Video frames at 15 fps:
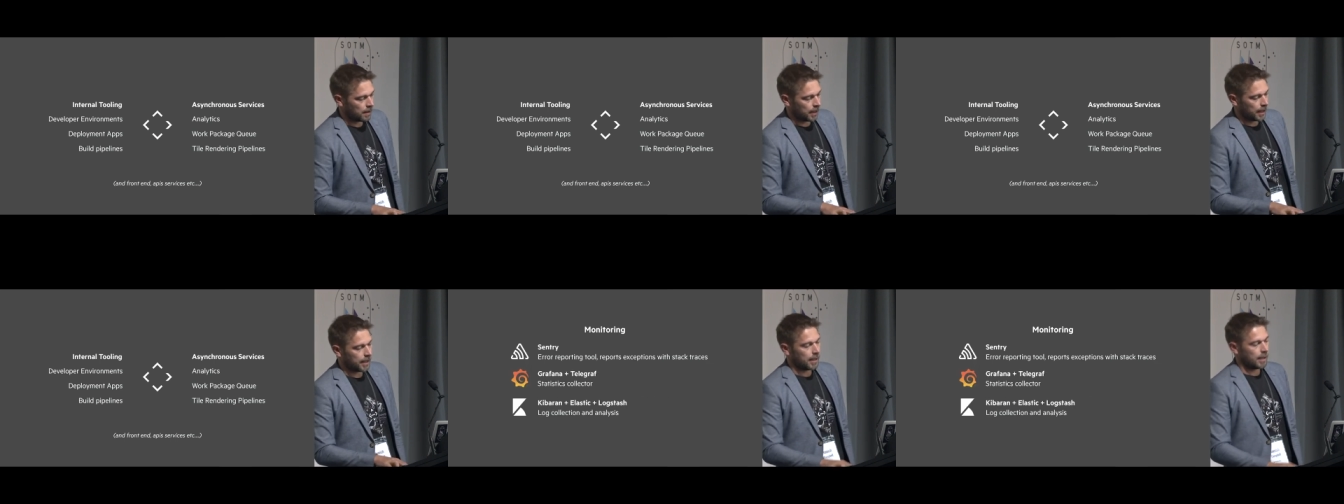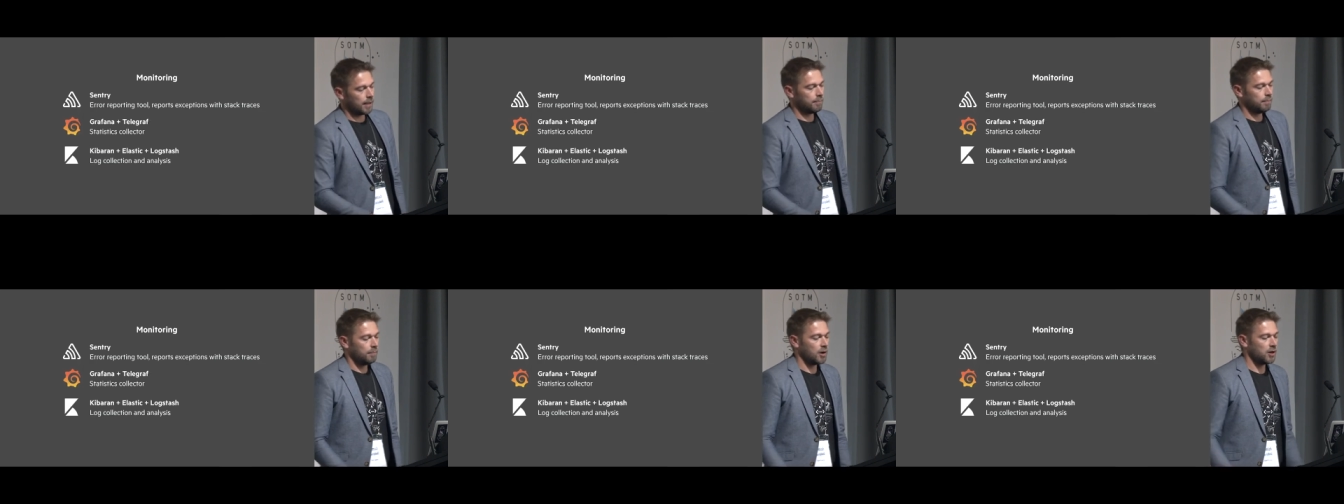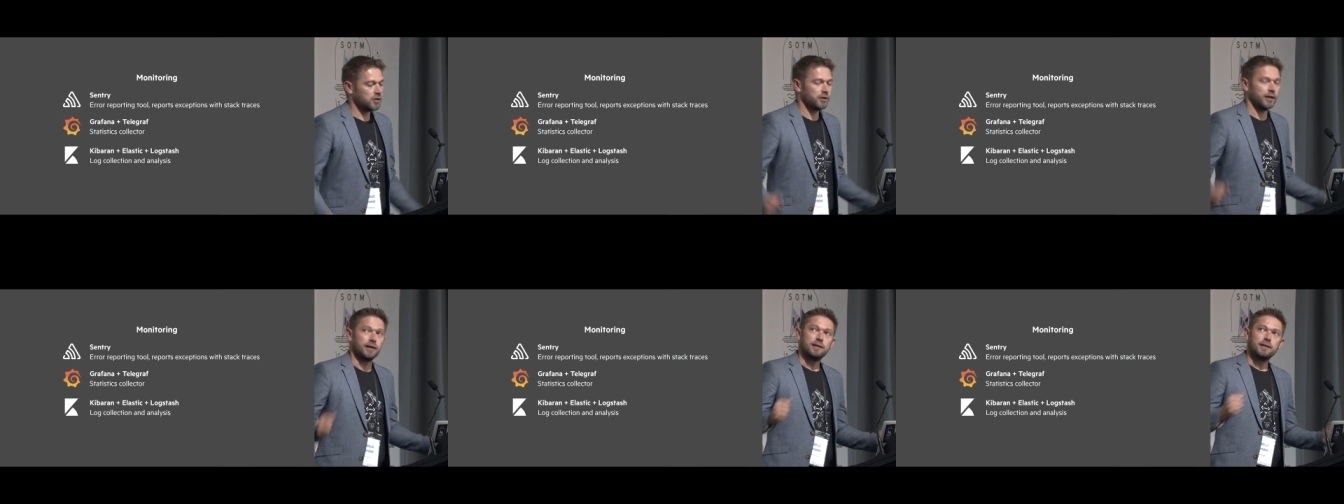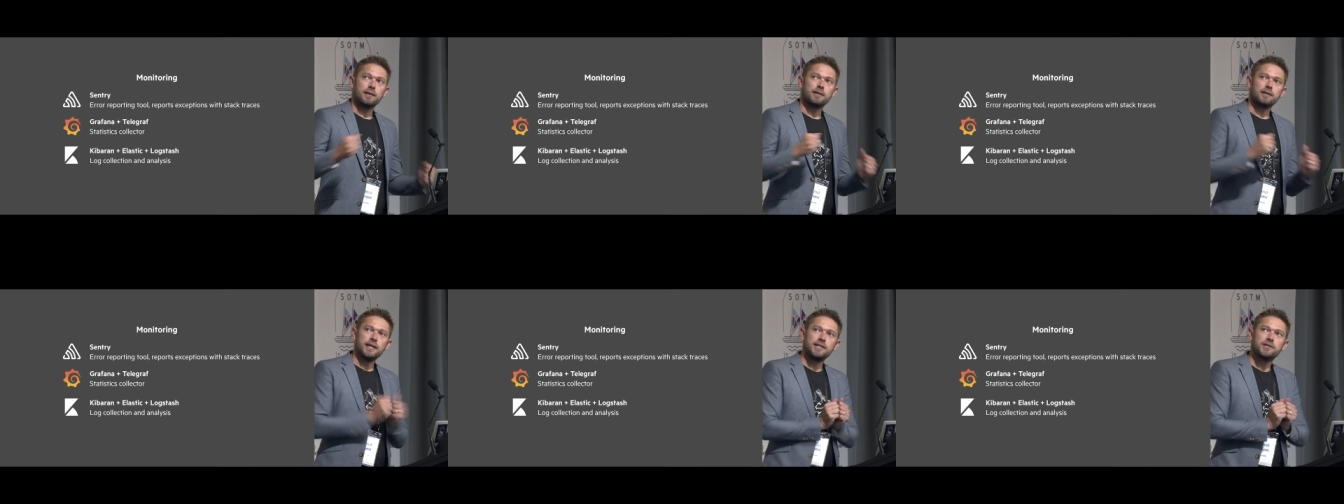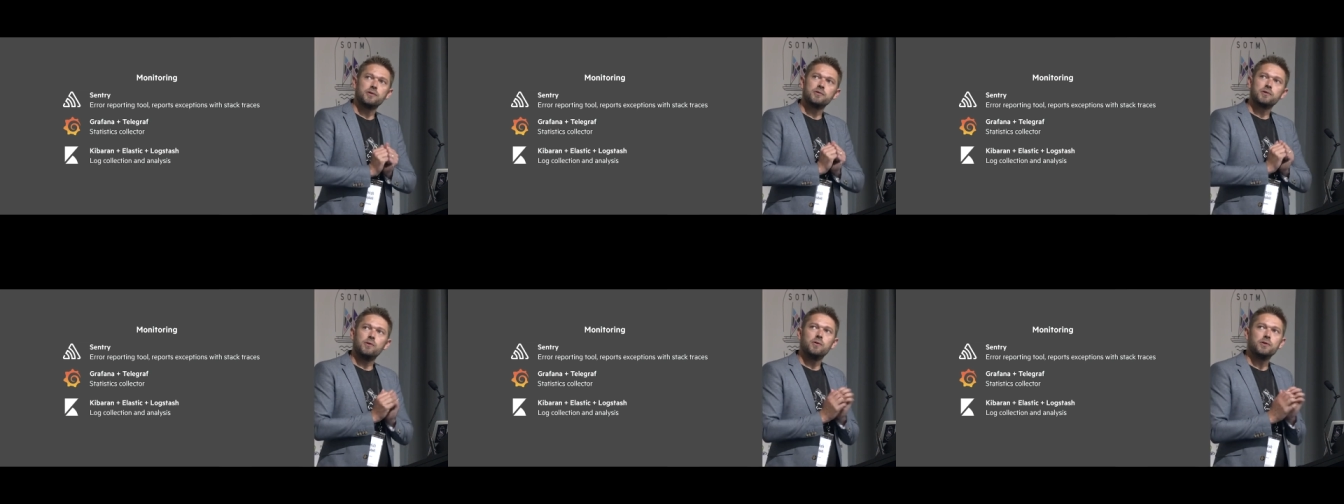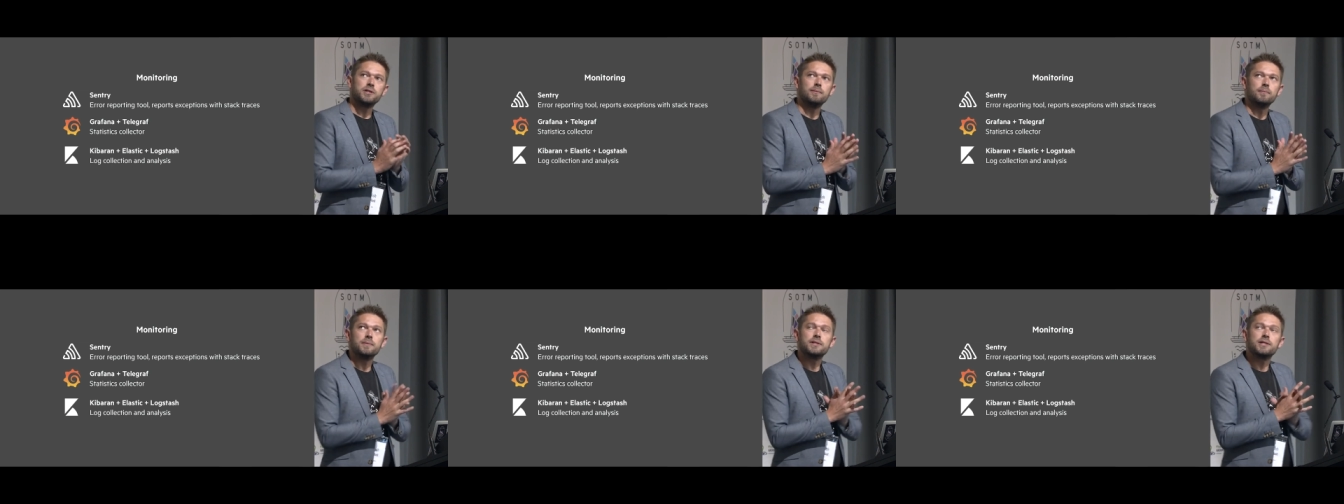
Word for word: Um, monitoring. These tools are awesome.